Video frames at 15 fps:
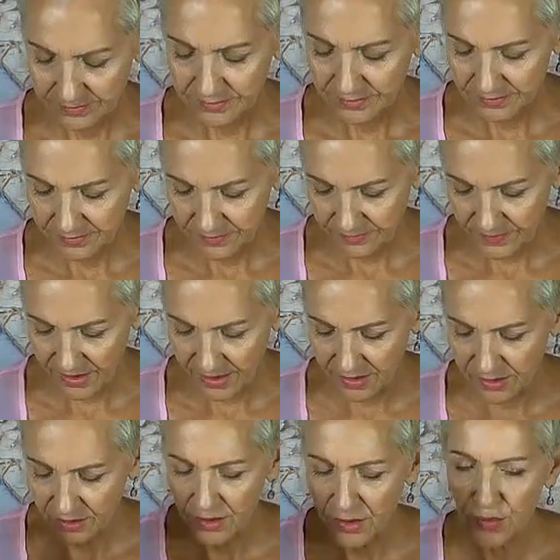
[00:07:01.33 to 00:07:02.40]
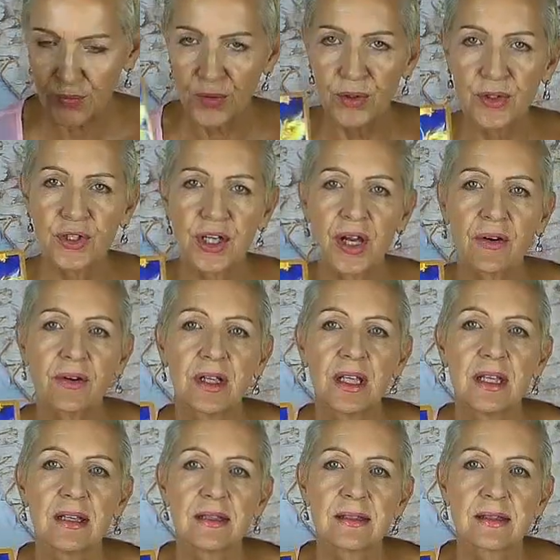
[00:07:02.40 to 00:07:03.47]
Okay, you've got your throat chakra
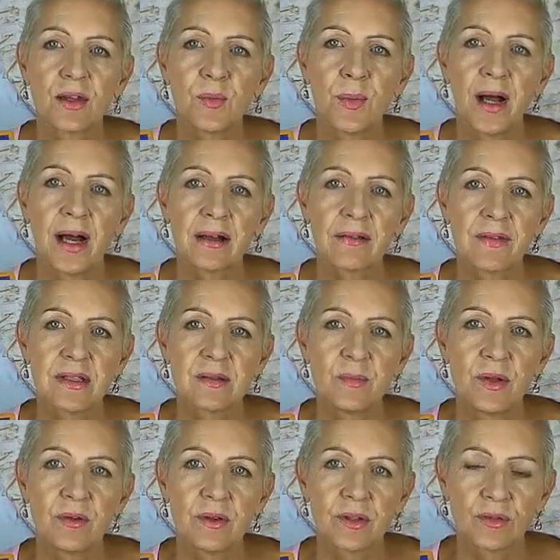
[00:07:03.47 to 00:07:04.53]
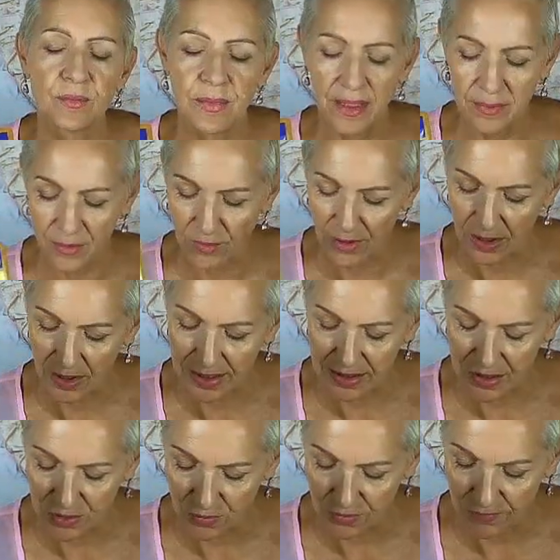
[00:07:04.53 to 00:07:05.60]
here. So part of this miracle may be
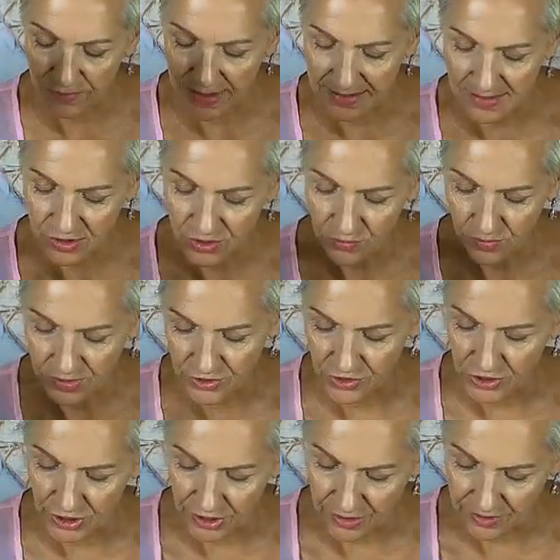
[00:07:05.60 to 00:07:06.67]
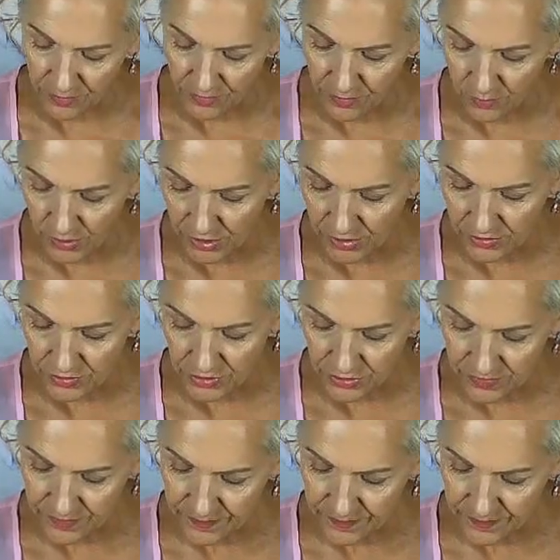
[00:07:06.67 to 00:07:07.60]
related to a message you want to share with the world.